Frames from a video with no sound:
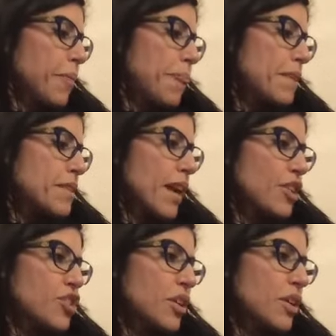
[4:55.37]

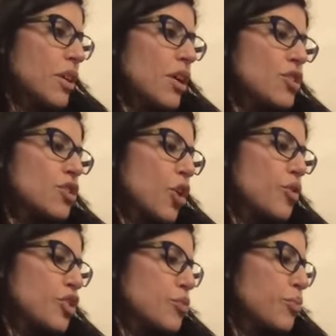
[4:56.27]
section. So
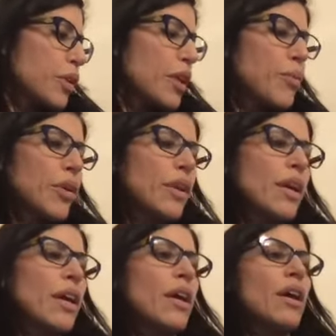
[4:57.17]
just really,
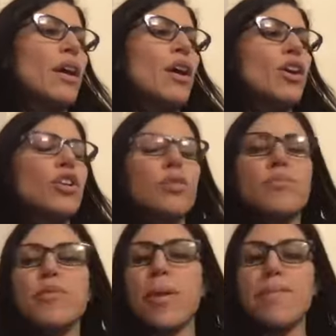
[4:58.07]
really
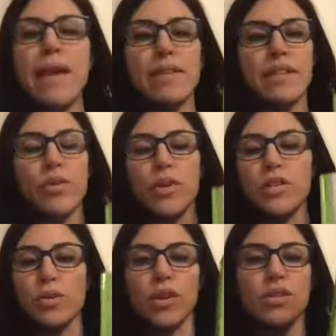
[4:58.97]
amazing
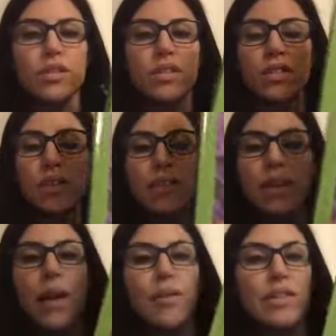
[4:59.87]
resource. This is
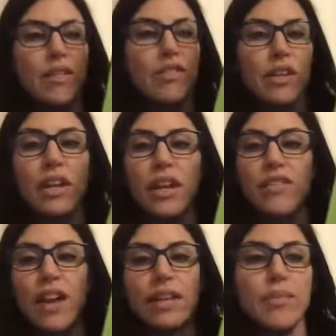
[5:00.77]
something I would definitely get,
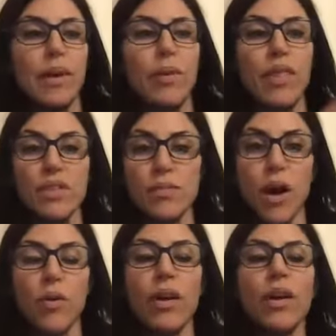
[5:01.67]
if not the big one, the
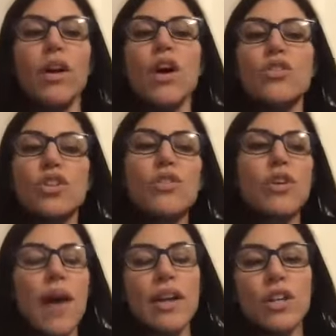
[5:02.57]
small one. So you
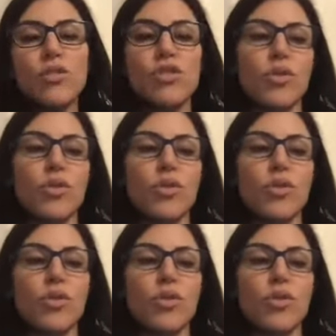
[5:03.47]
know how to use your